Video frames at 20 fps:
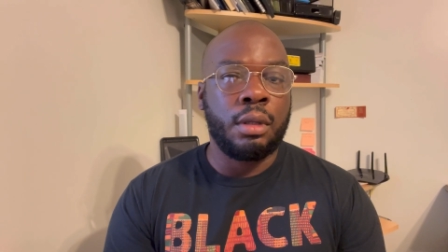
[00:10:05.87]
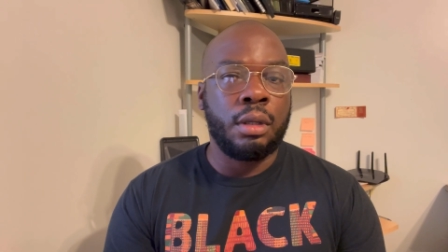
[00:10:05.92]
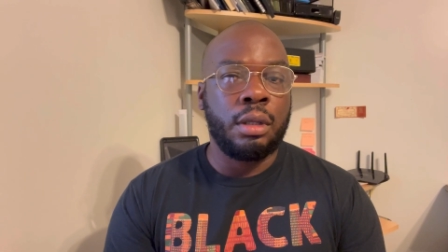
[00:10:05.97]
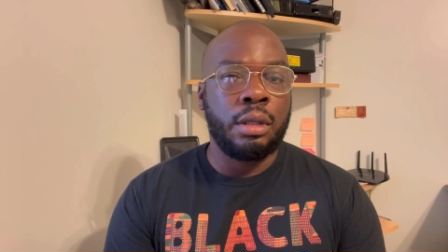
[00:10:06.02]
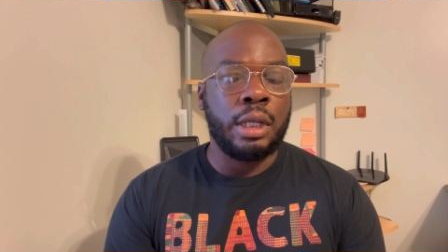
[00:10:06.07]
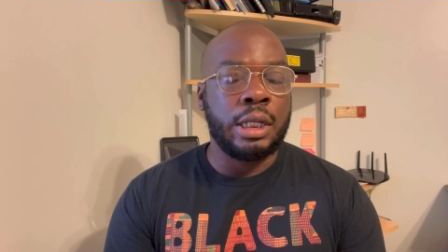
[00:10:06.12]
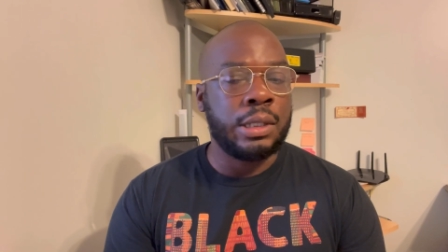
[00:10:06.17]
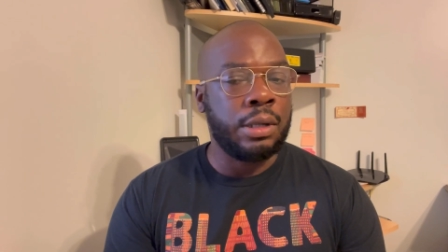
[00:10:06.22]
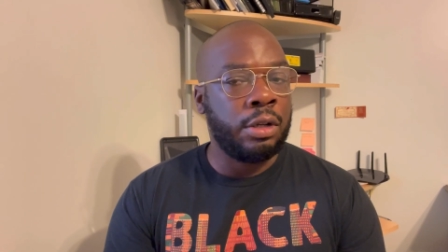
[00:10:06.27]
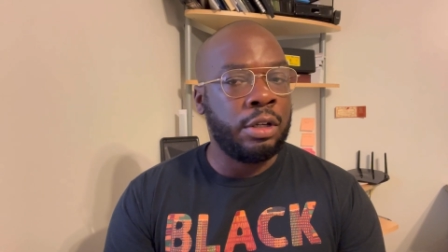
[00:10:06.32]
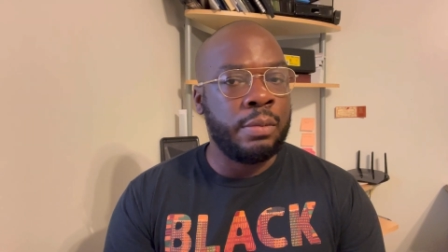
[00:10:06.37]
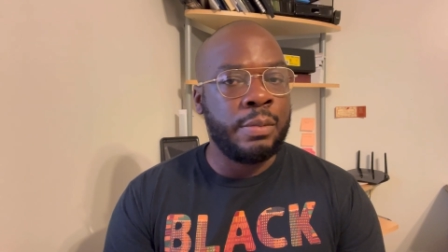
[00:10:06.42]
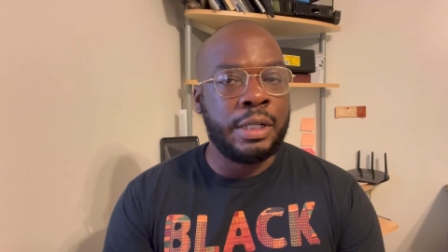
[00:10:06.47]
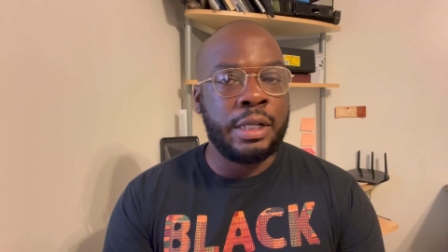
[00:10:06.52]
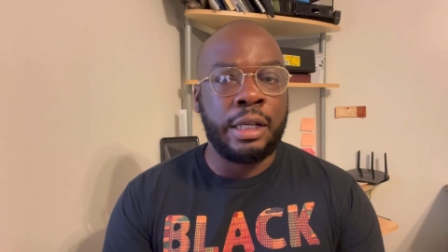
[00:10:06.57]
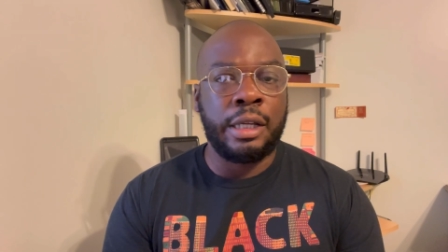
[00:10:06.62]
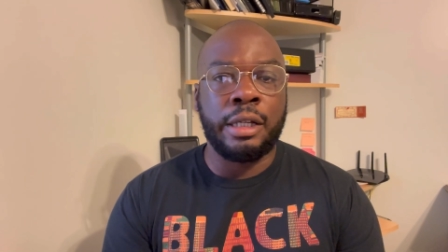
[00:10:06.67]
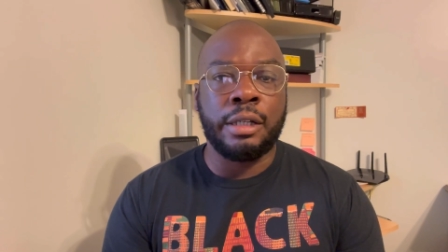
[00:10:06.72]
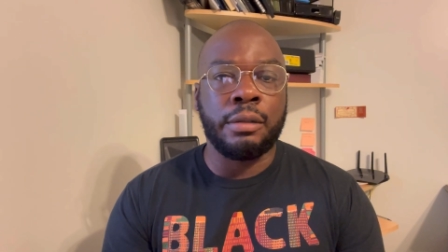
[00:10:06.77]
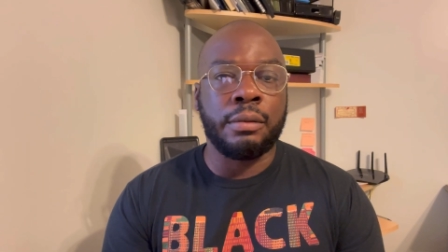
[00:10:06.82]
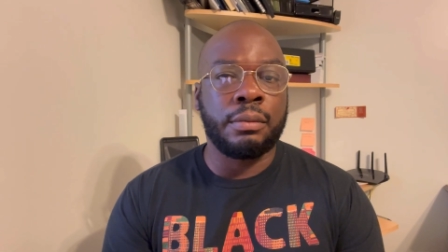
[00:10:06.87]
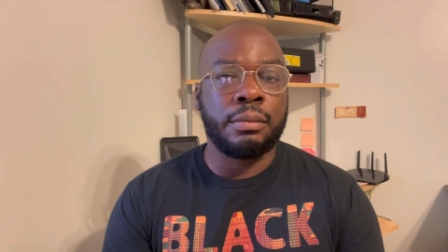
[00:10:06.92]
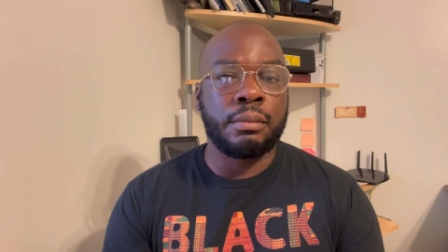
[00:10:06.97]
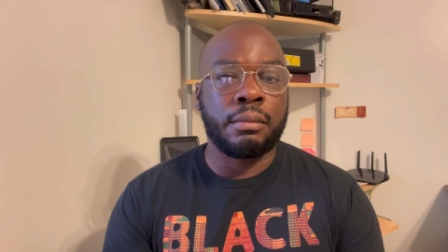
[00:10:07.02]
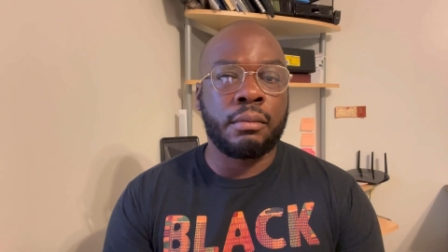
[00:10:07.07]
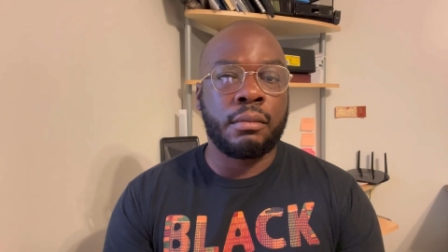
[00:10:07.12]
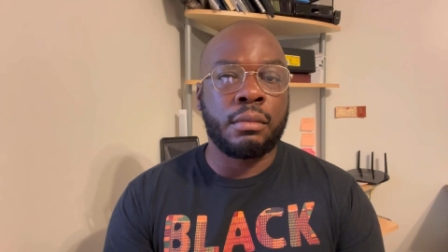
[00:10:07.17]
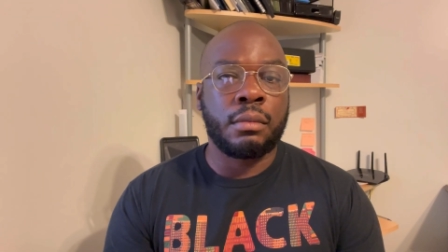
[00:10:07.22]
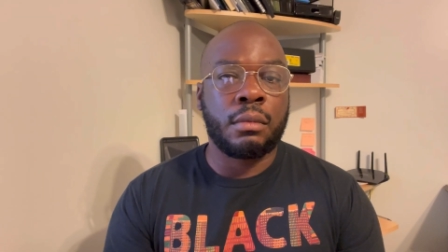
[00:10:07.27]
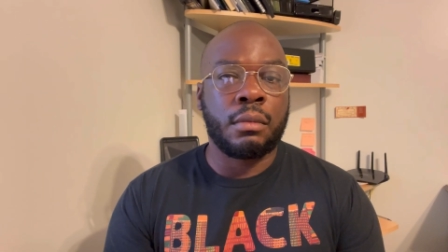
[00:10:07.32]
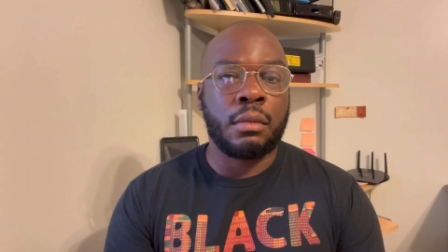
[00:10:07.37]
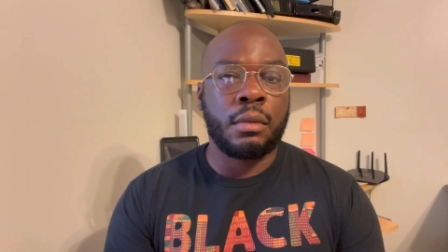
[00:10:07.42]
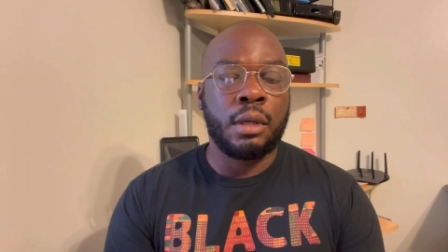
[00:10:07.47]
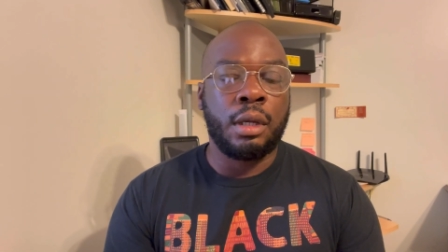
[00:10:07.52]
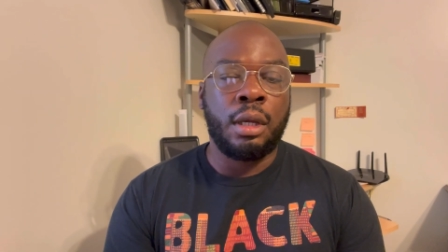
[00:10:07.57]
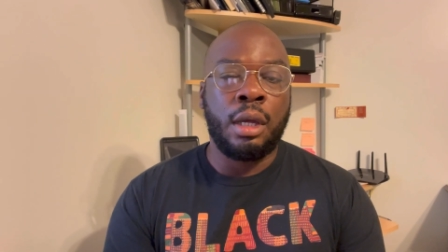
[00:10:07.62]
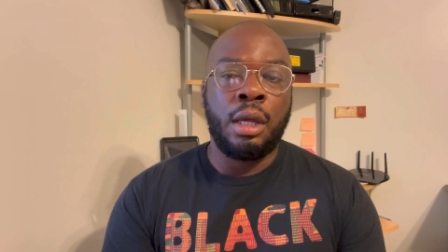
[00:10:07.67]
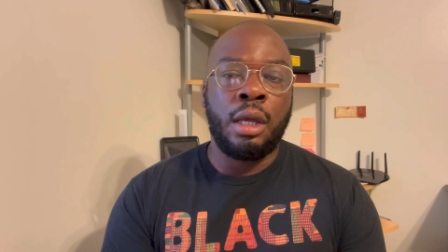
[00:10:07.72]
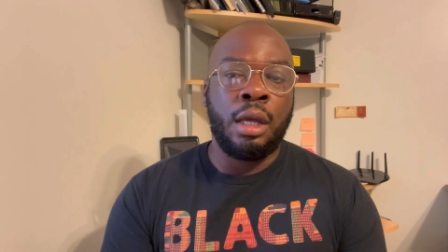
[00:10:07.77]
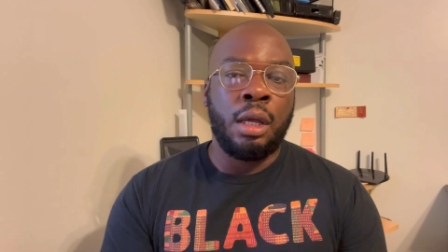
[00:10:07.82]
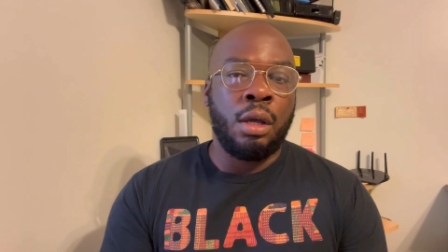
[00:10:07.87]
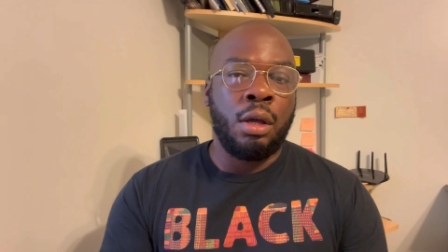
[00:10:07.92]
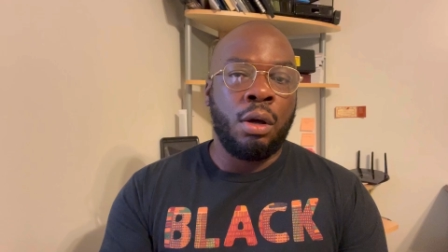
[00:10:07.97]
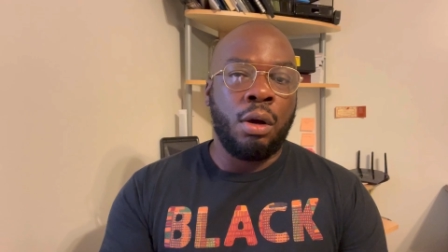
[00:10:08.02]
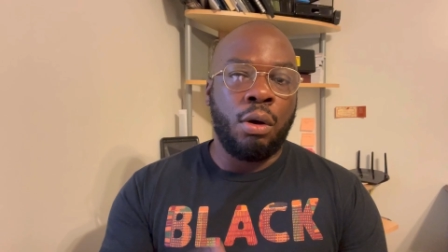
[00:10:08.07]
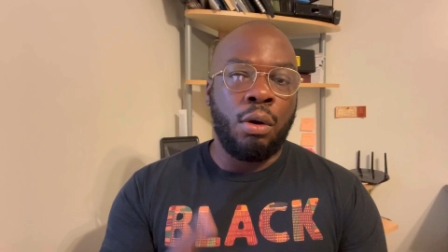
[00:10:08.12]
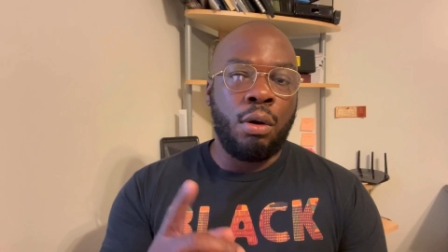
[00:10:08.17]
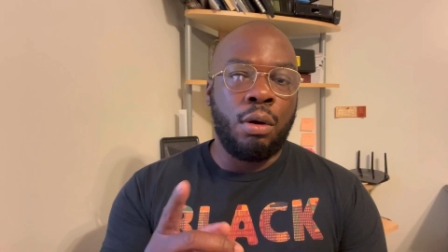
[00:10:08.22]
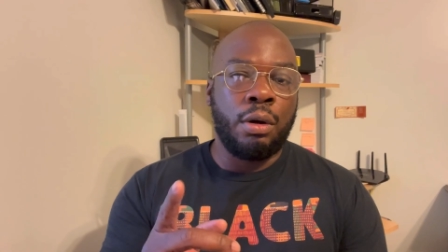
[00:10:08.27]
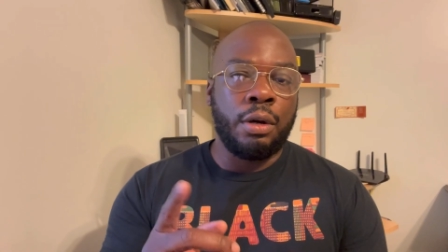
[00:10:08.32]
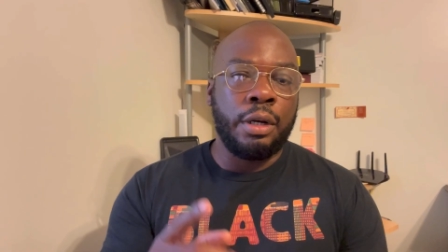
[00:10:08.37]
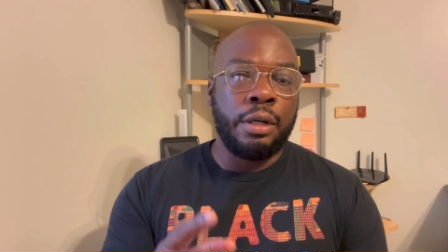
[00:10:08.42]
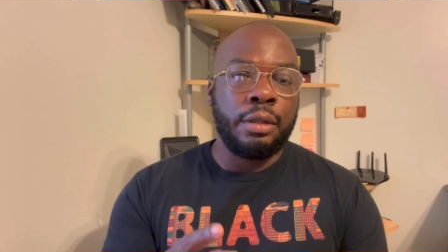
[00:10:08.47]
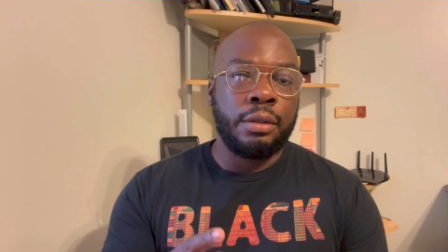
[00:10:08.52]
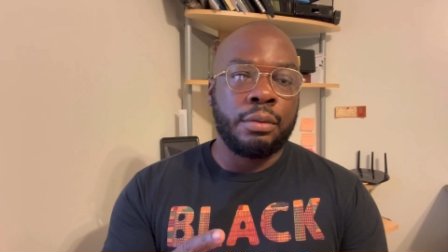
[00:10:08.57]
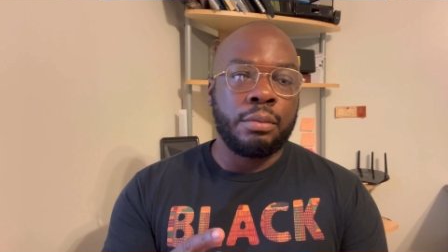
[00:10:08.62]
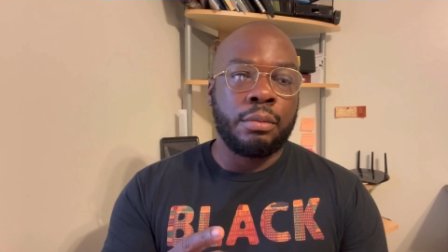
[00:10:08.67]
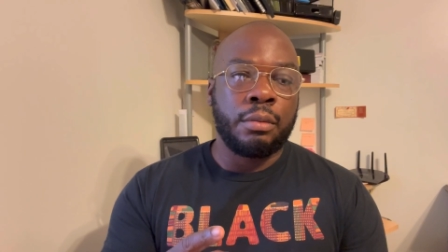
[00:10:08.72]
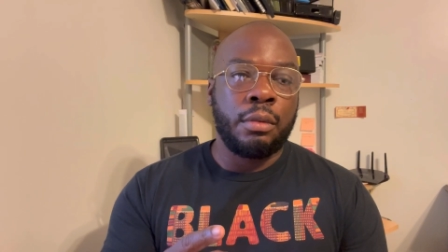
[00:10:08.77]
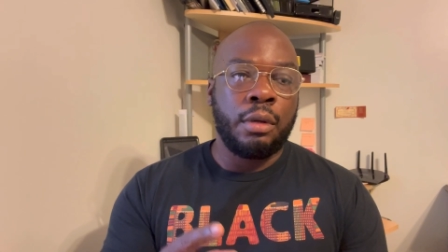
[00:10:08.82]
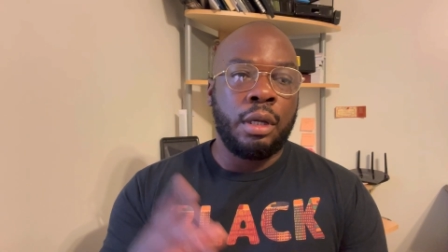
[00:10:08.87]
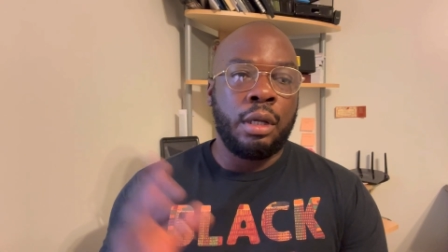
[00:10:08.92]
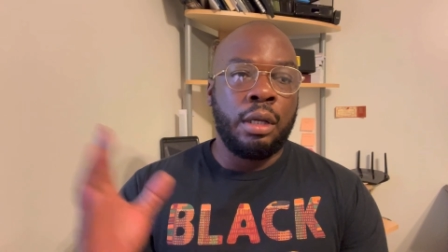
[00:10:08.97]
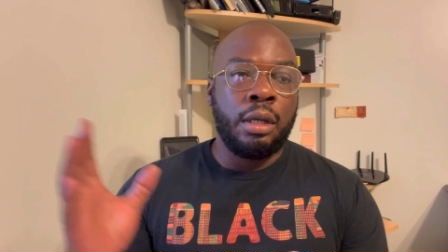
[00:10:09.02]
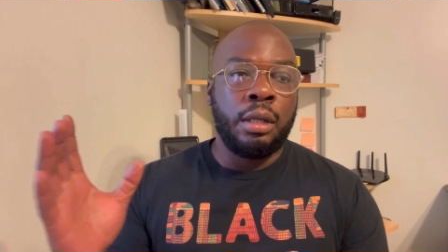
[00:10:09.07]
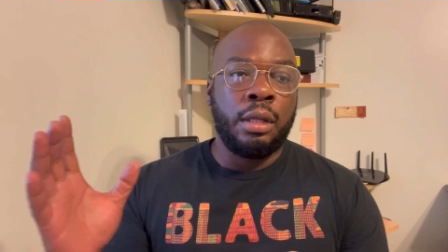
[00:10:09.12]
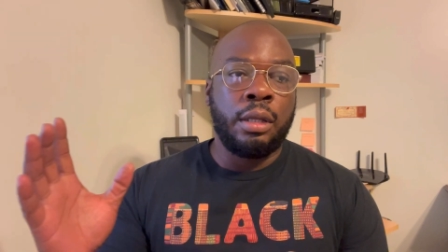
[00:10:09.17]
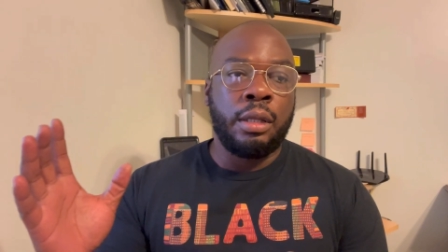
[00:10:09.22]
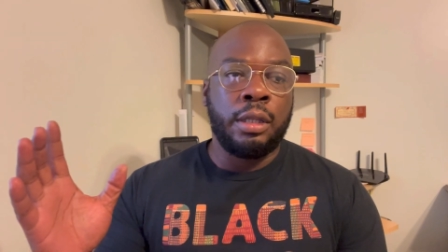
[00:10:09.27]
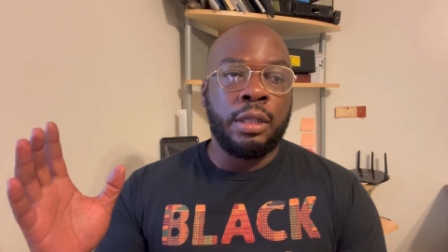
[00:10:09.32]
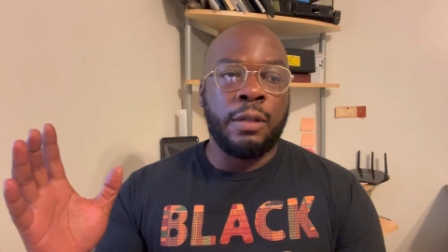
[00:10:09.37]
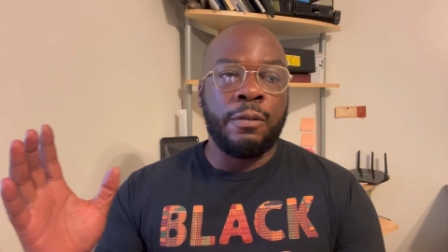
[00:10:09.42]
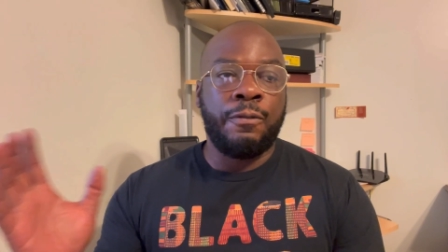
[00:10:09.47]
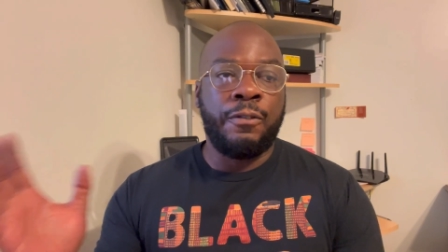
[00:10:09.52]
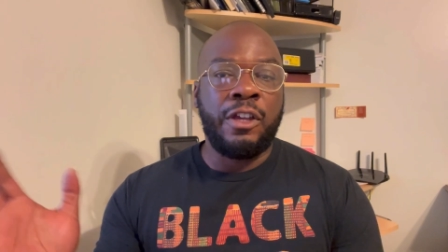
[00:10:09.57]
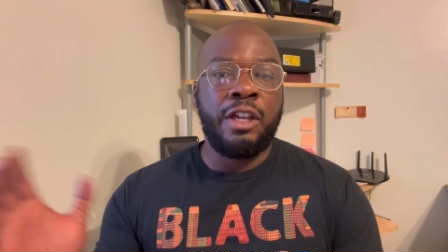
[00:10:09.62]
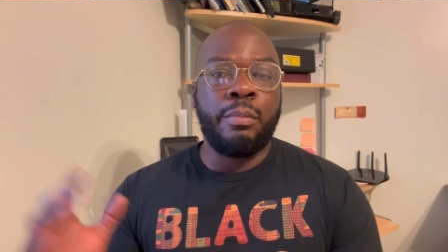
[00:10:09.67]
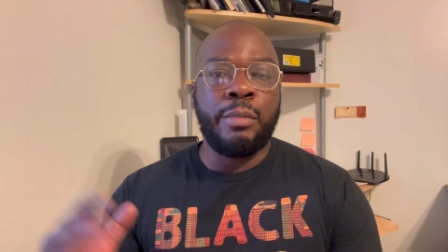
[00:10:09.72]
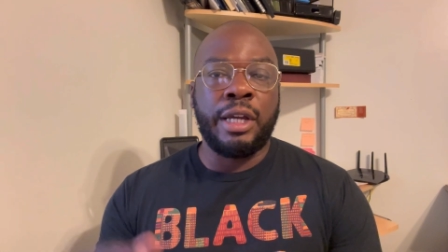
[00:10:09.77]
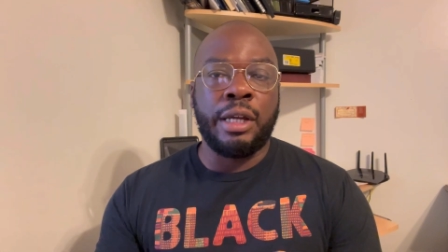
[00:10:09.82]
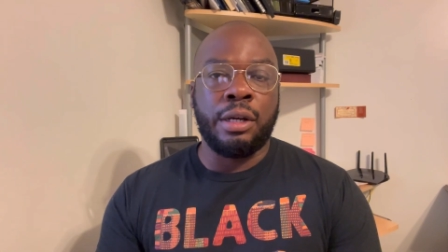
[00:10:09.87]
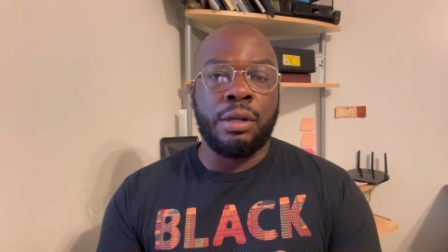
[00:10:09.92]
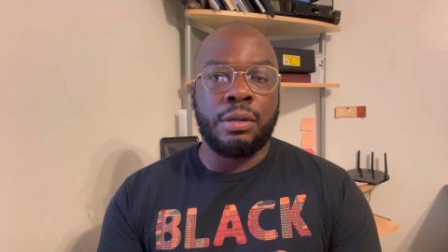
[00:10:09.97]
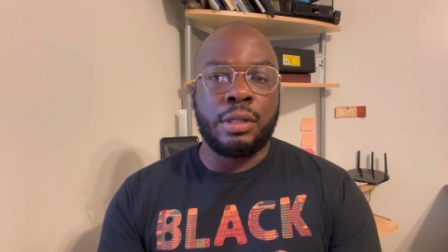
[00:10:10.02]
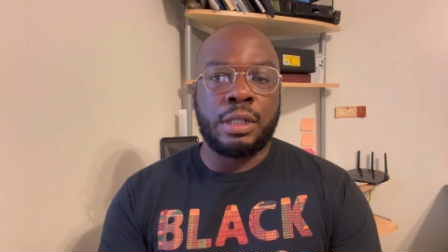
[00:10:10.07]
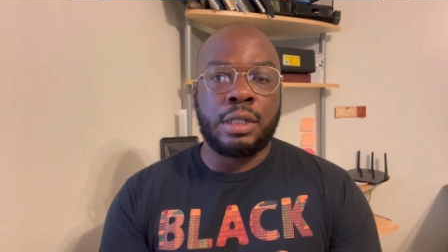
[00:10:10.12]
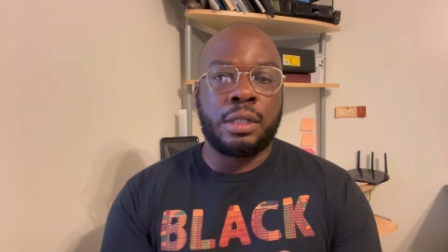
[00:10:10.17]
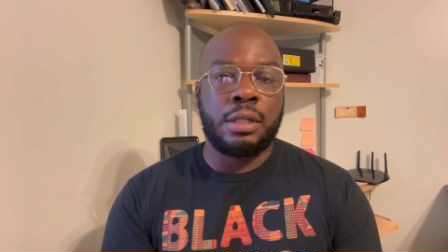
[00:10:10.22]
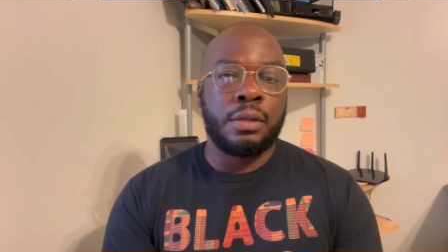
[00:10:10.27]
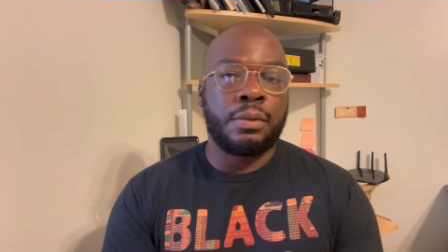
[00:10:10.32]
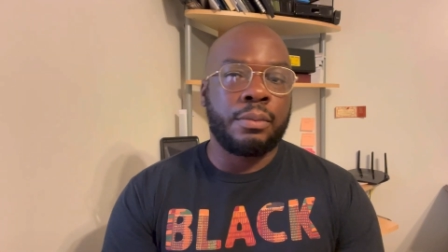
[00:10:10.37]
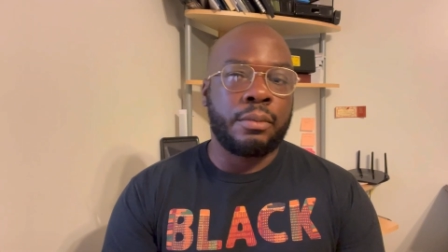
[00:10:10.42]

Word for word: That's all I'm saying. Or the females.